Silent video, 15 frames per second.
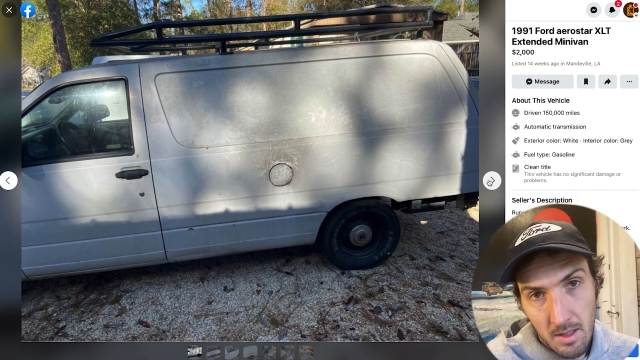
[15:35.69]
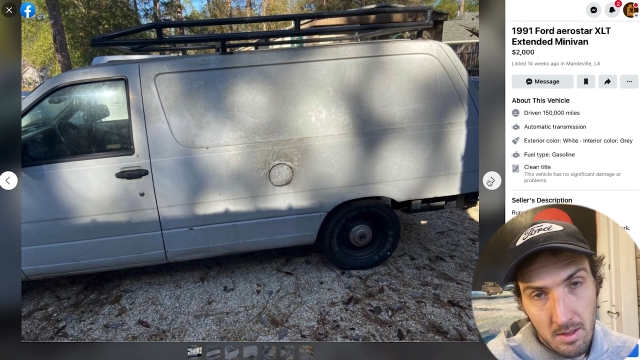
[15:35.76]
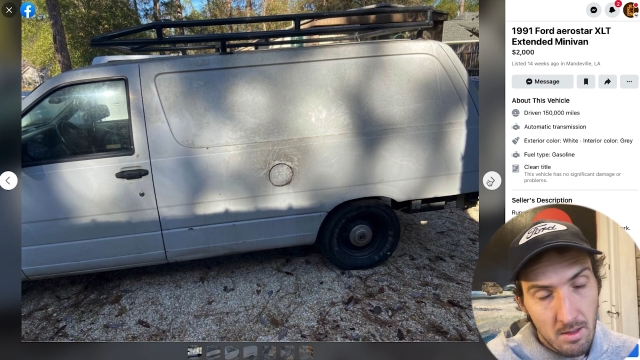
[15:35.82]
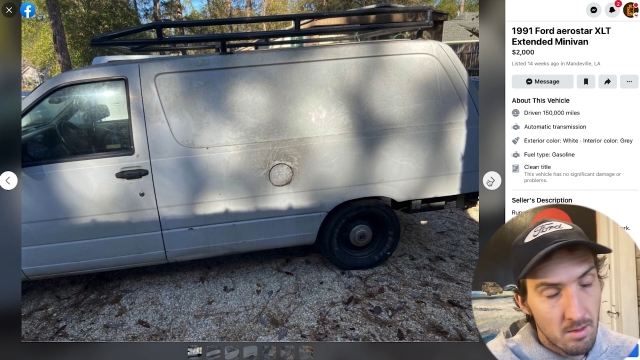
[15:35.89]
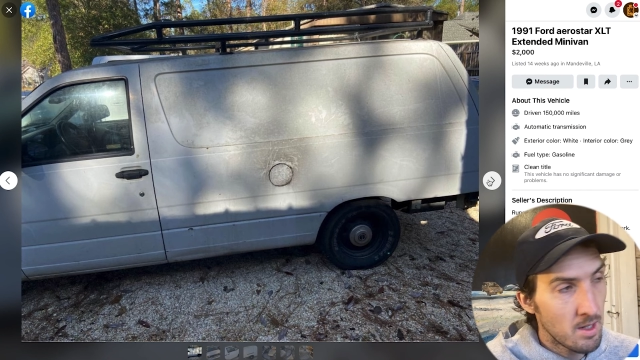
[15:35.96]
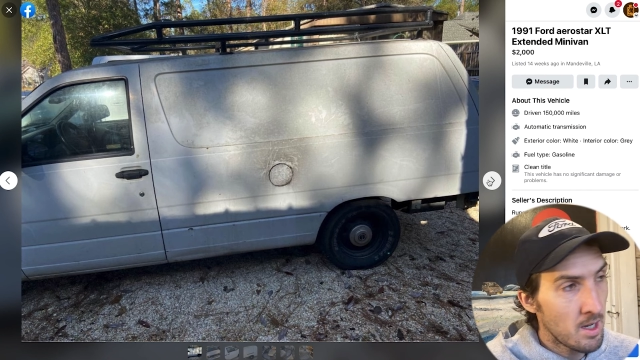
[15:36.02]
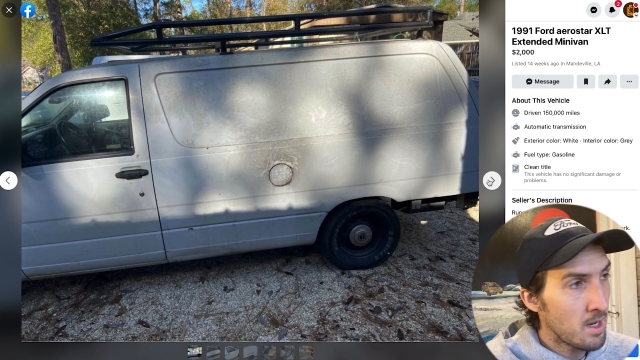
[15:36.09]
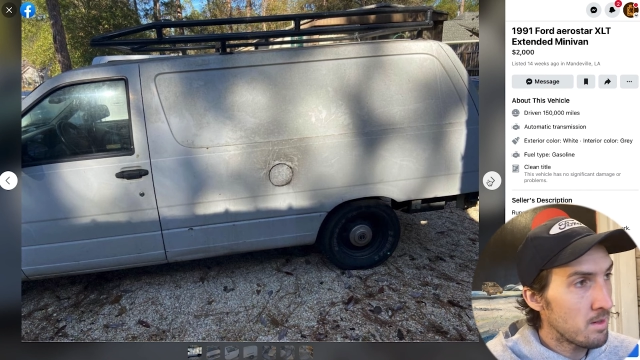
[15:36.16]
so
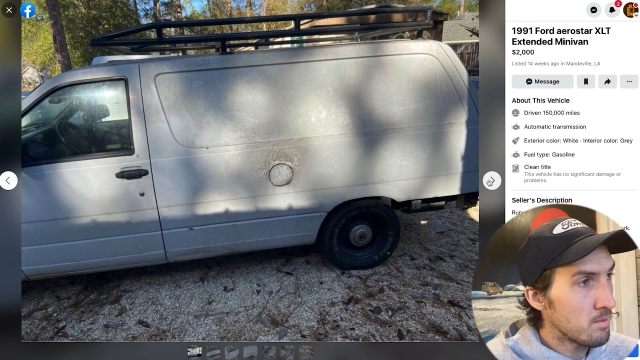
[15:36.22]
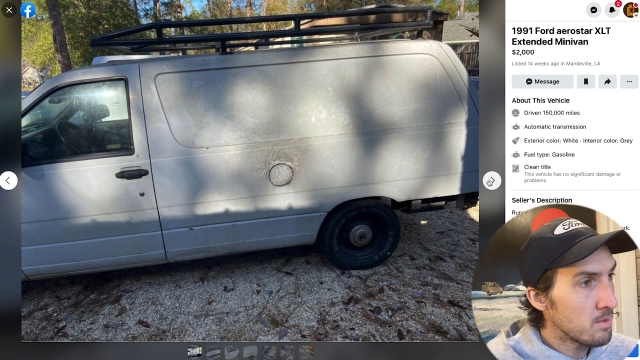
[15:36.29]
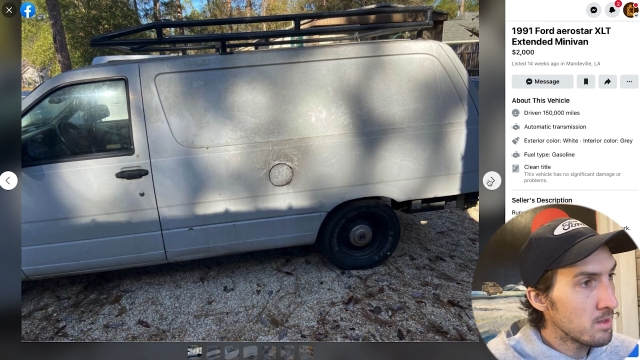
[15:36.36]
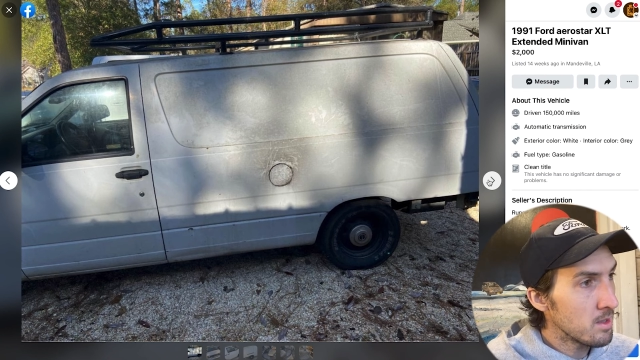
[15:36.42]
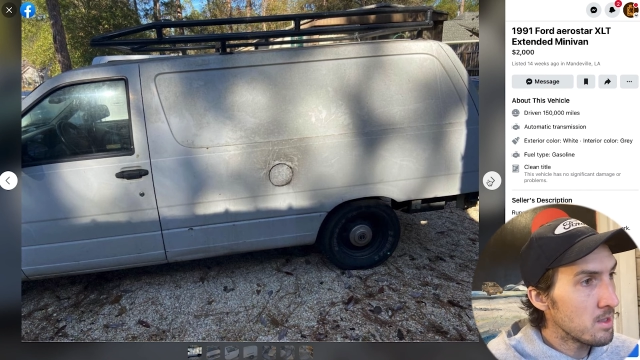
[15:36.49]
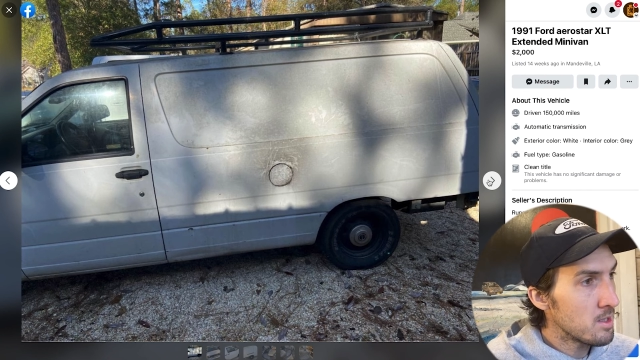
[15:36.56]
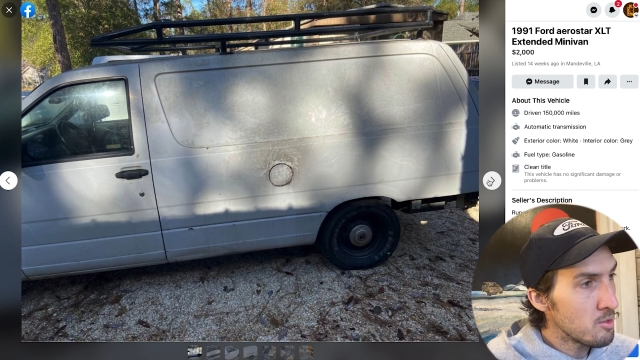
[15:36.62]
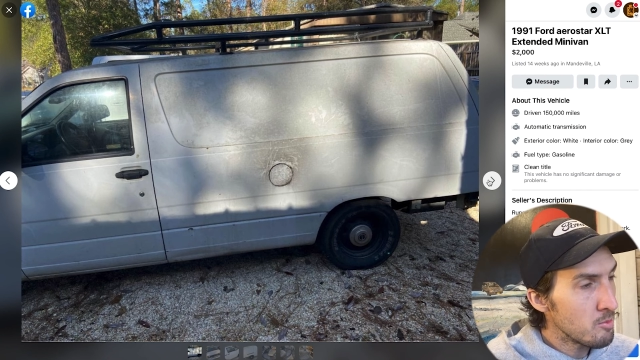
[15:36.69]
not
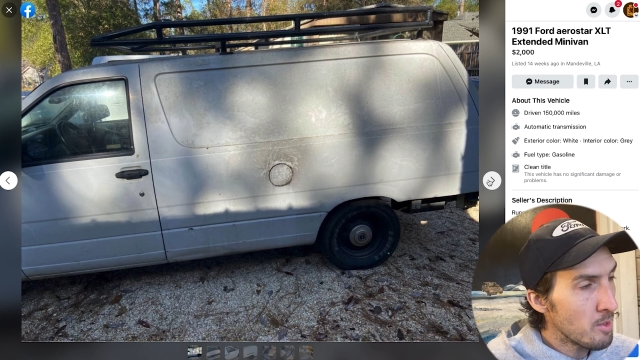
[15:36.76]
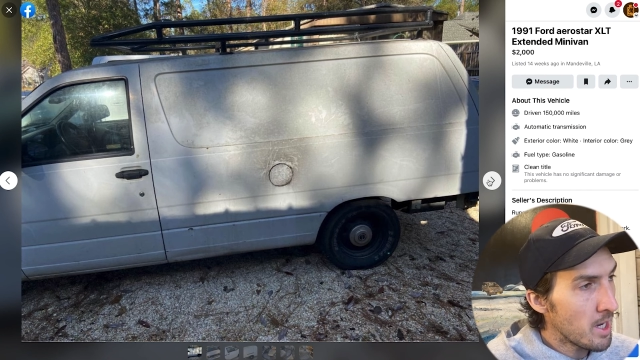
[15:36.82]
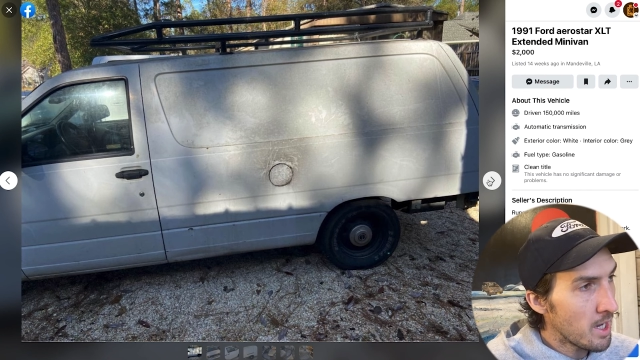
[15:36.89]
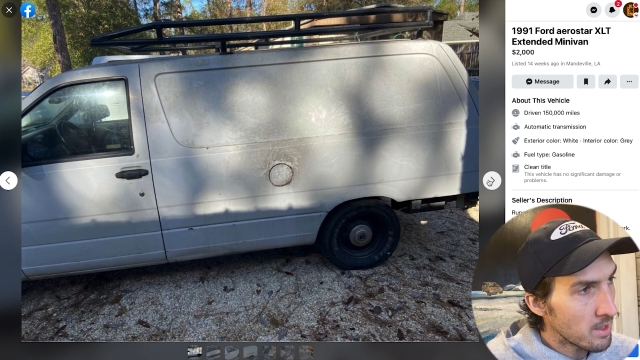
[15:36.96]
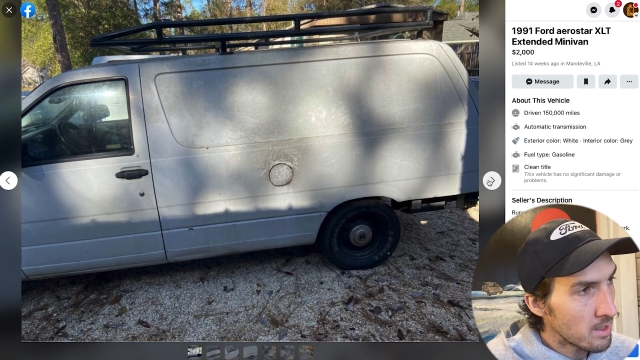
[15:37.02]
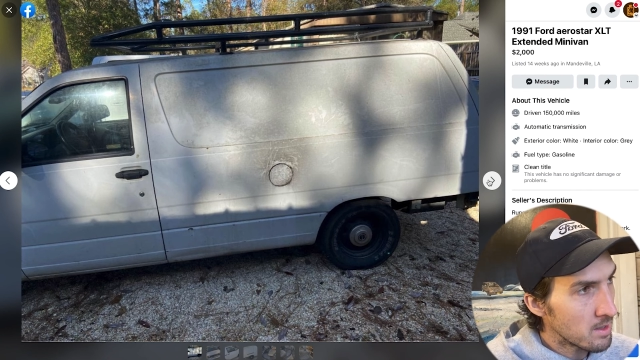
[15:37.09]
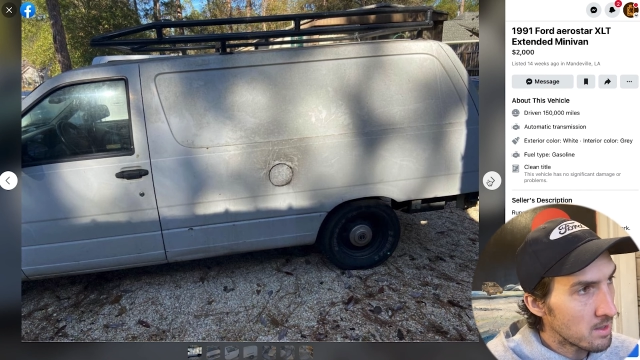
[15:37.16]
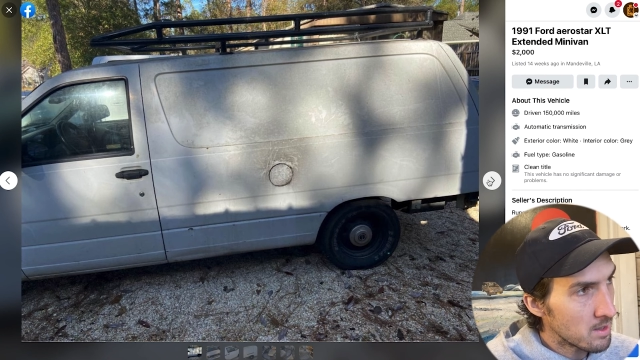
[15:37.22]
really too
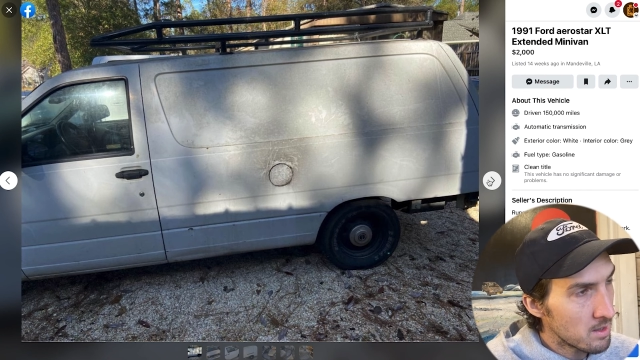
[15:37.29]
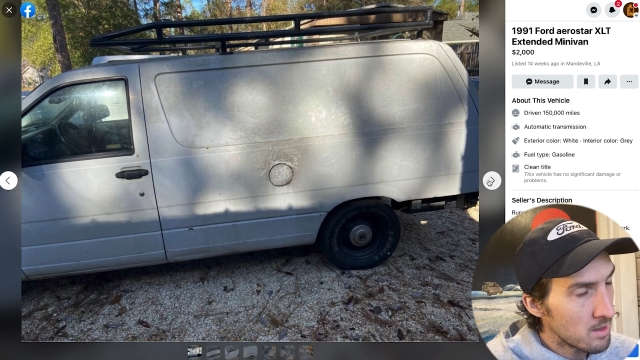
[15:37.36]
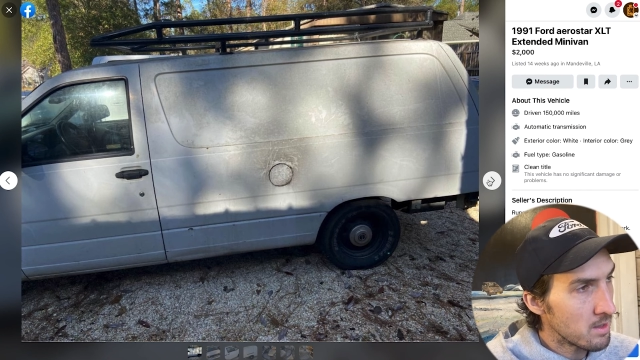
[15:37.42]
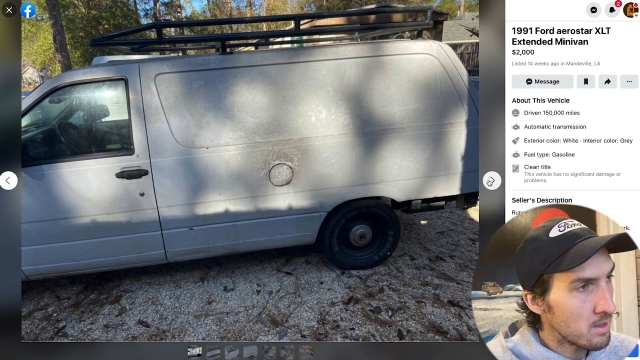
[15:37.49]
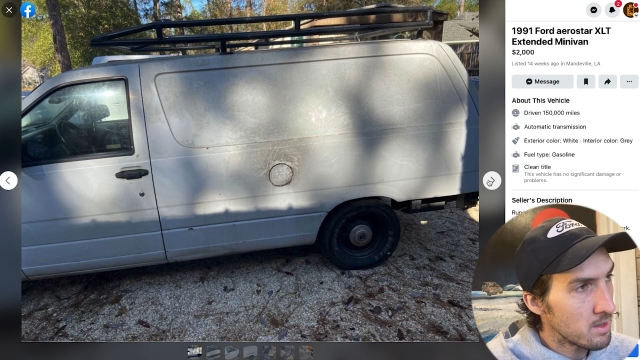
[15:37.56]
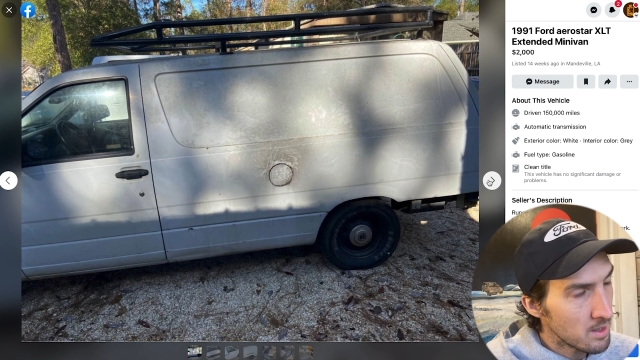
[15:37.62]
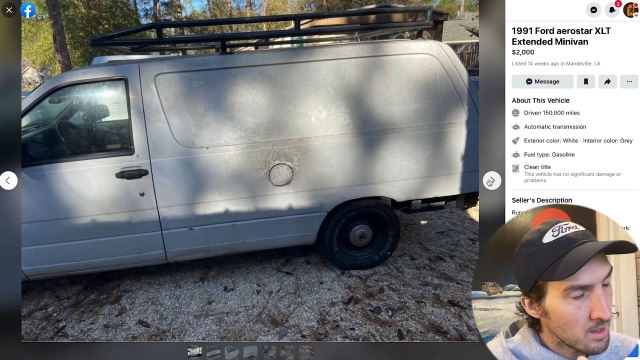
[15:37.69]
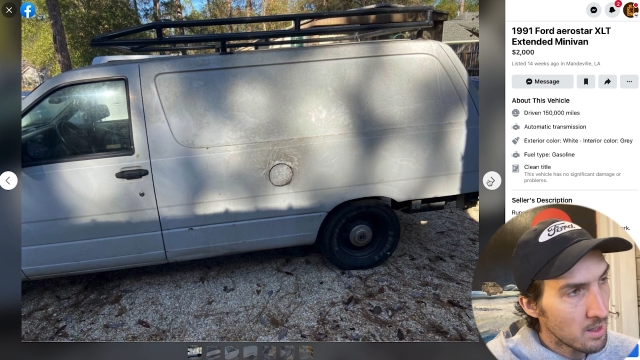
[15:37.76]
bad considering you see a